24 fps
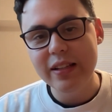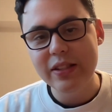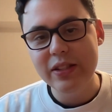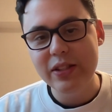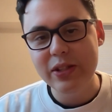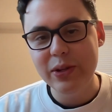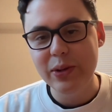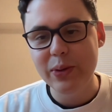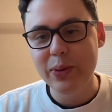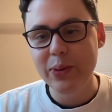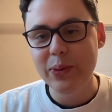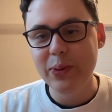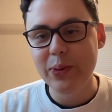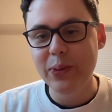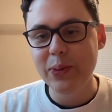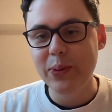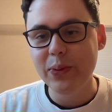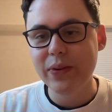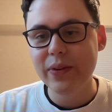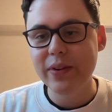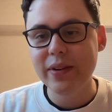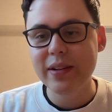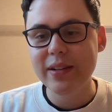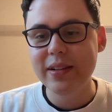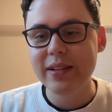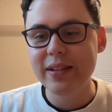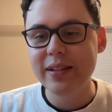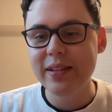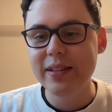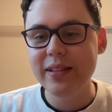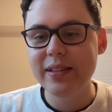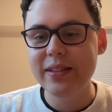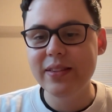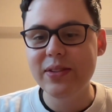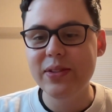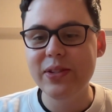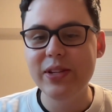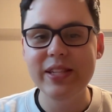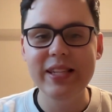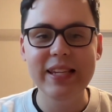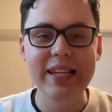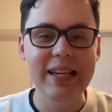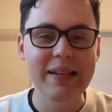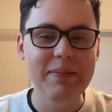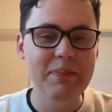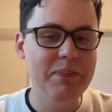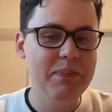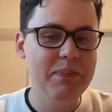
to just